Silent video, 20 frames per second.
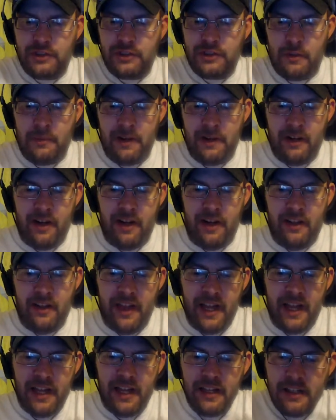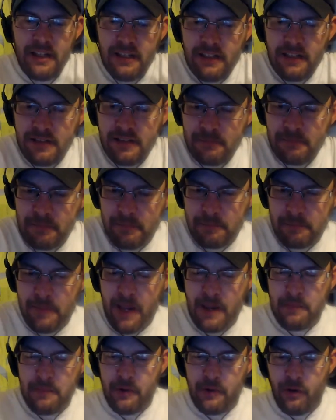something like that.
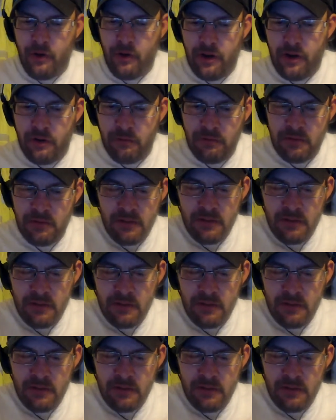Baby oil.